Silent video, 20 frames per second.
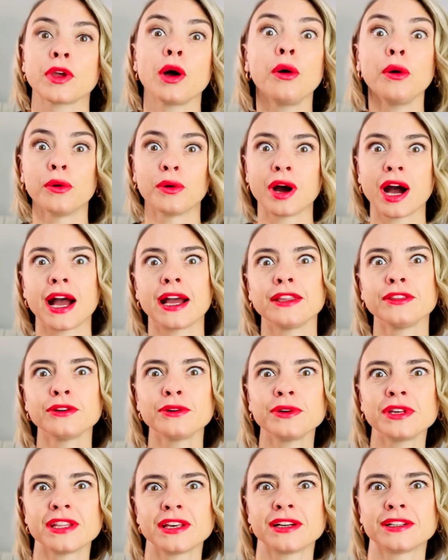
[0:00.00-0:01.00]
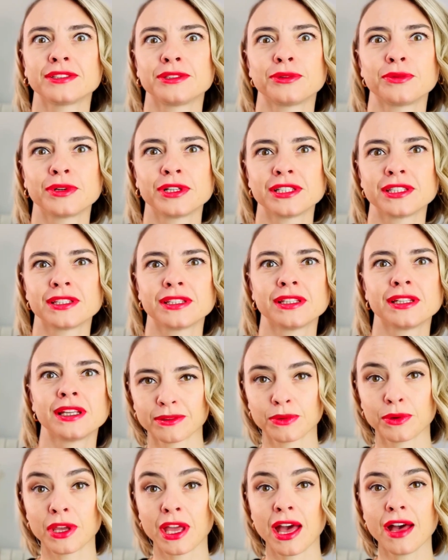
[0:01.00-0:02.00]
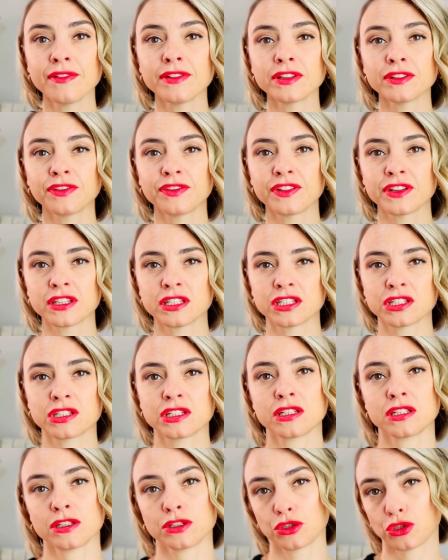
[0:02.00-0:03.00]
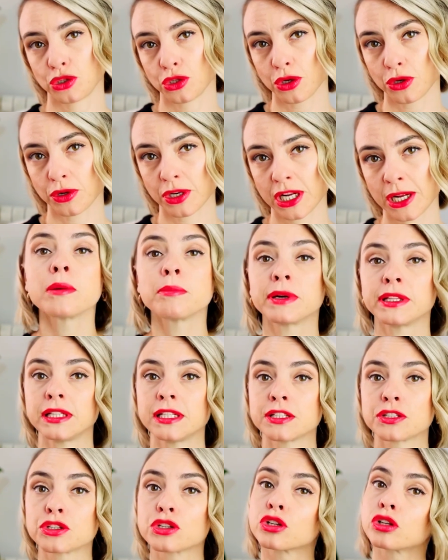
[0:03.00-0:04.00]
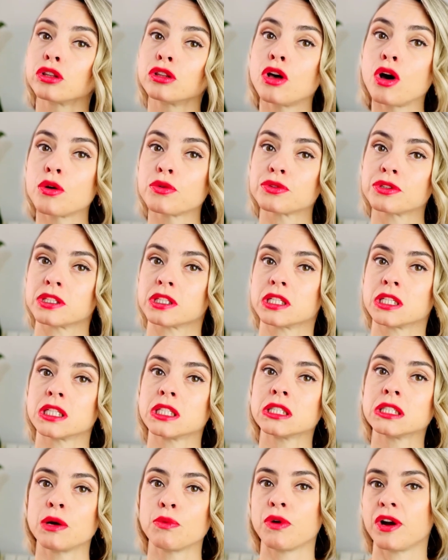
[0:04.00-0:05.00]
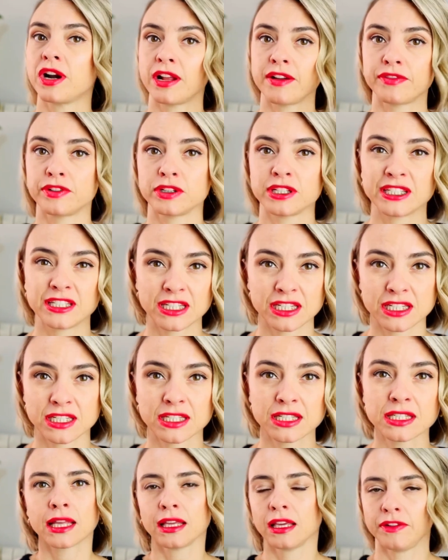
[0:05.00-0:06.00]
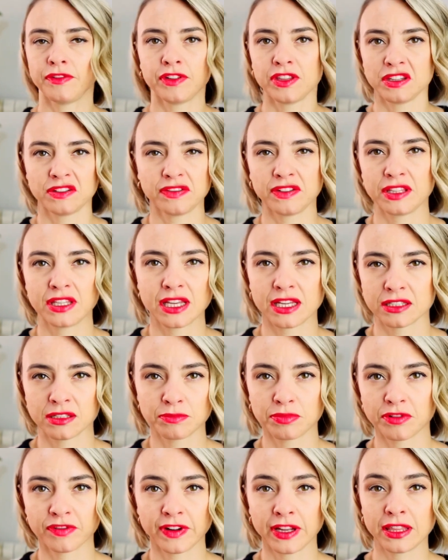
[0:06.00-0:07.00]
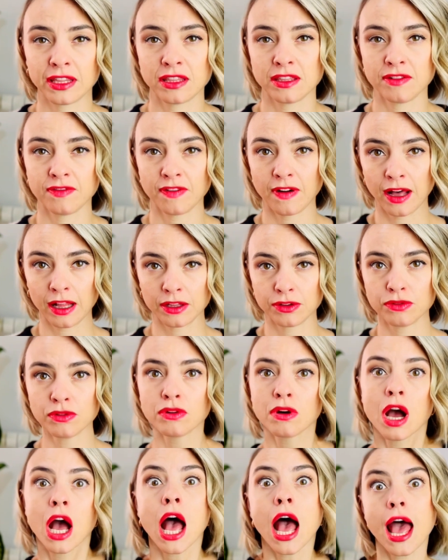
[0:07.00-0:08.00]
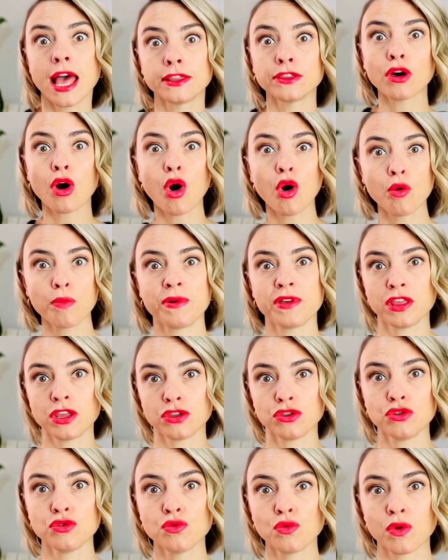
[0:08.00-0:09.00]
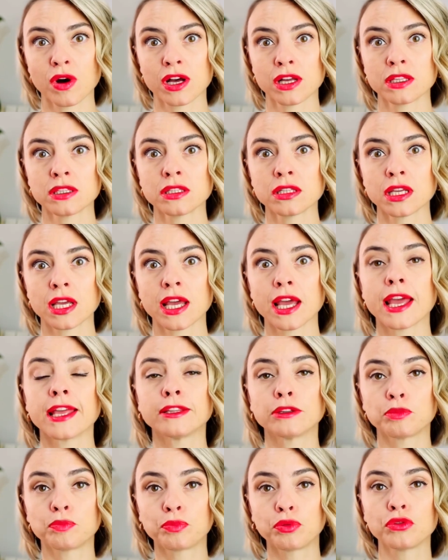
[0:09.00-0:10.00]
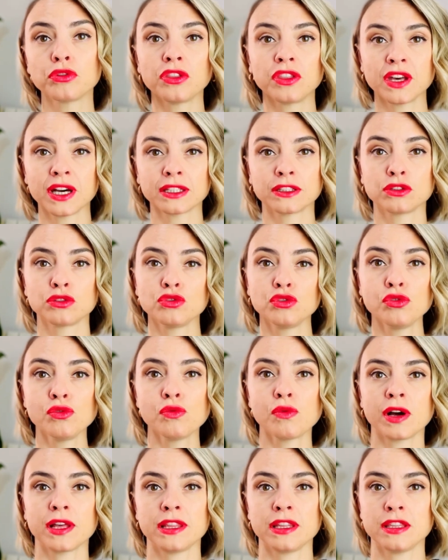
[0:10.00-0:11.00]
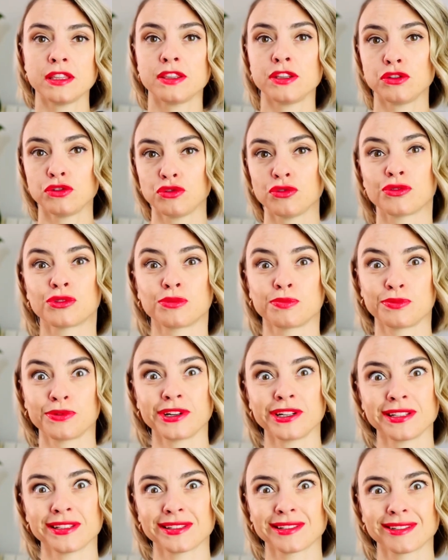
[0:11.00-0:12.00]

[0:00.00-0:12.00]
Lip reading: Oh, I know another one. We haven't finished the story, but let's close it, wherever it is, even if it doesn't provide any value, and open a new one and put that new one in the new sprint.